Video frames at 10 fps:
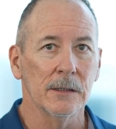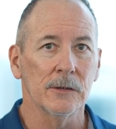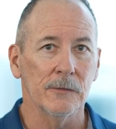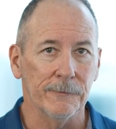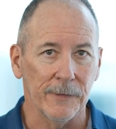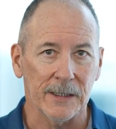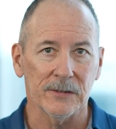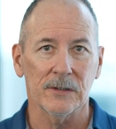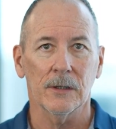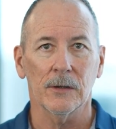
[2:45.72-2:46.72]
to
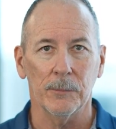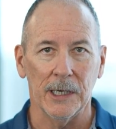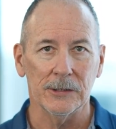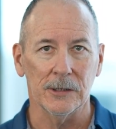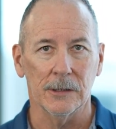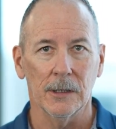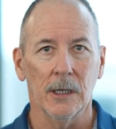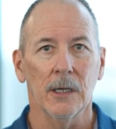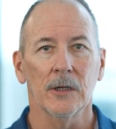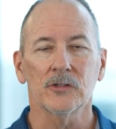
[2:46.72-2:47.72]
fix the patient.
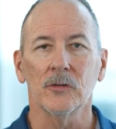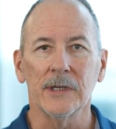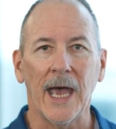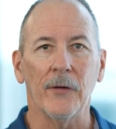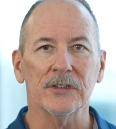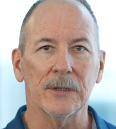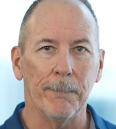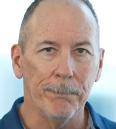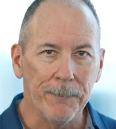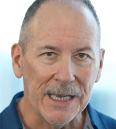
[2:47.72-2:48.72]
So now is the
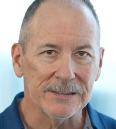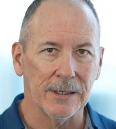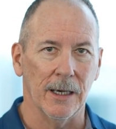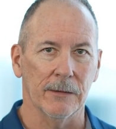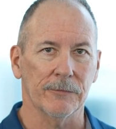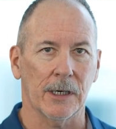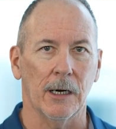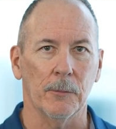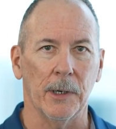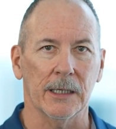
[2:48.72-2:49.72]
best time for
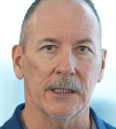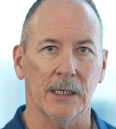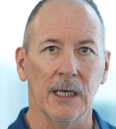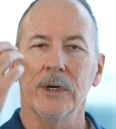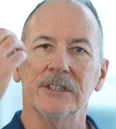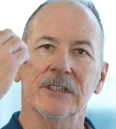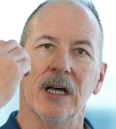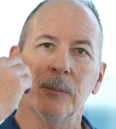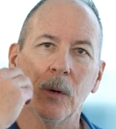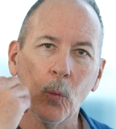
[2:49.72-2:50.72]
chiropractic. We just tell
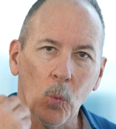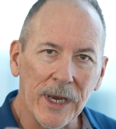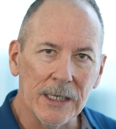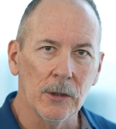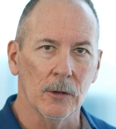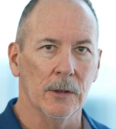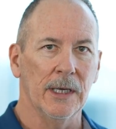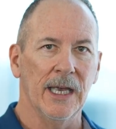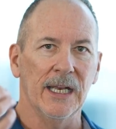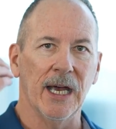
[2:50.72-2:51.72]
them what we do
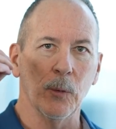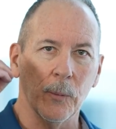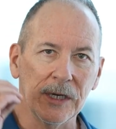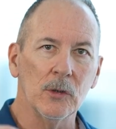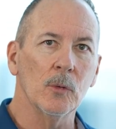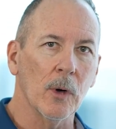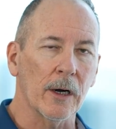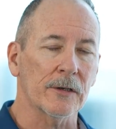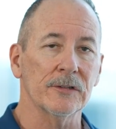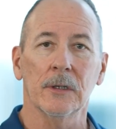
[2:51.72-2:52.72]
and how what we do
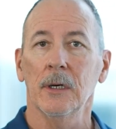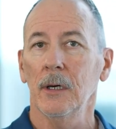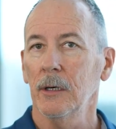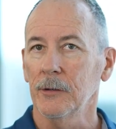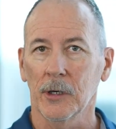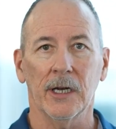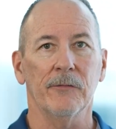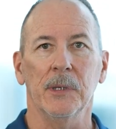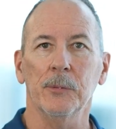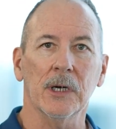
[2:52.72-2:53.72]
works. You're gonna
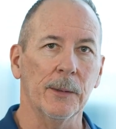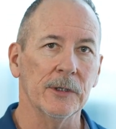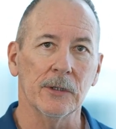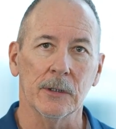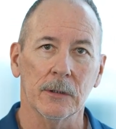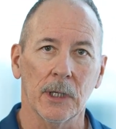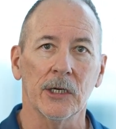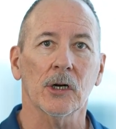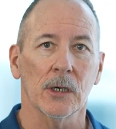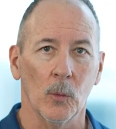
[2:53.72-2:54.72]
have people coming to you
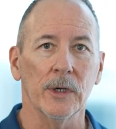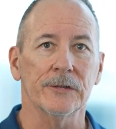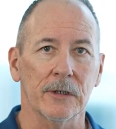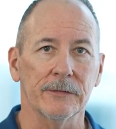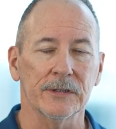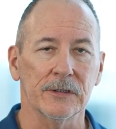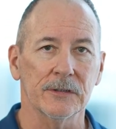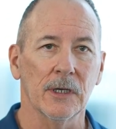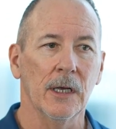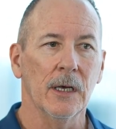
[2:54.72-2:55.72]
and they're gonna want
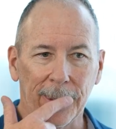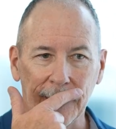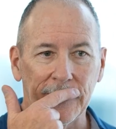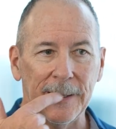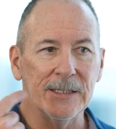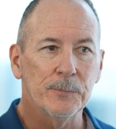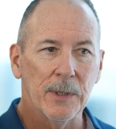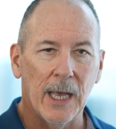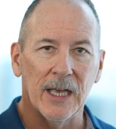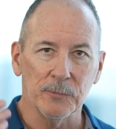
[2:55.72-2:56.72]
services. There
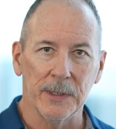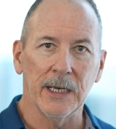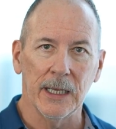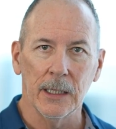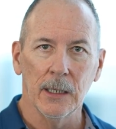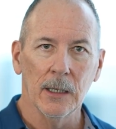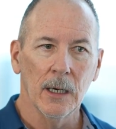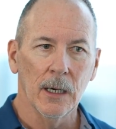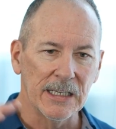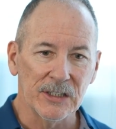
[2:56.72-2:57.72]
has been
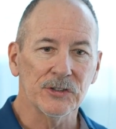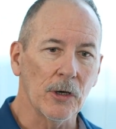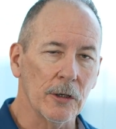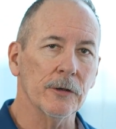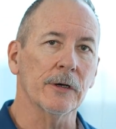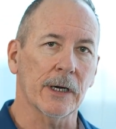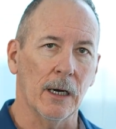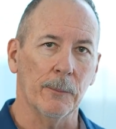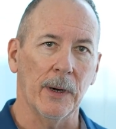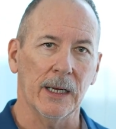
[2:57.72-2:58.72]
an assault on
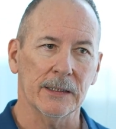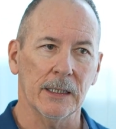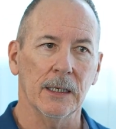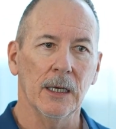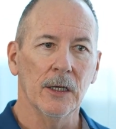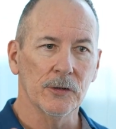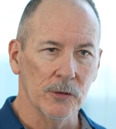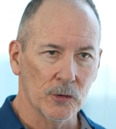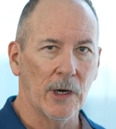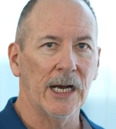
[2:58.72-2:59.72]
chiropractic
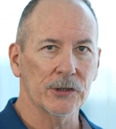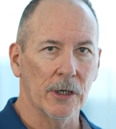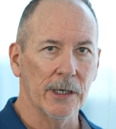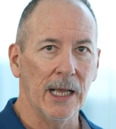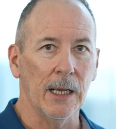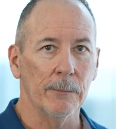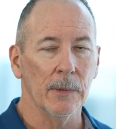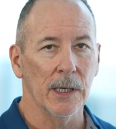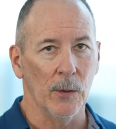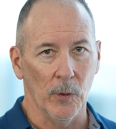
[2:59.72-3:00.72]
to trash our
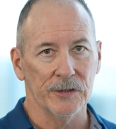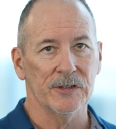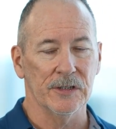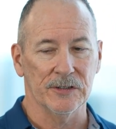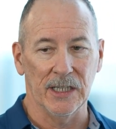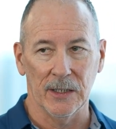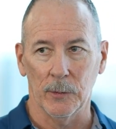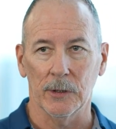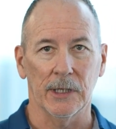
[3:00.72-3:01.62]
name. It was to say that we were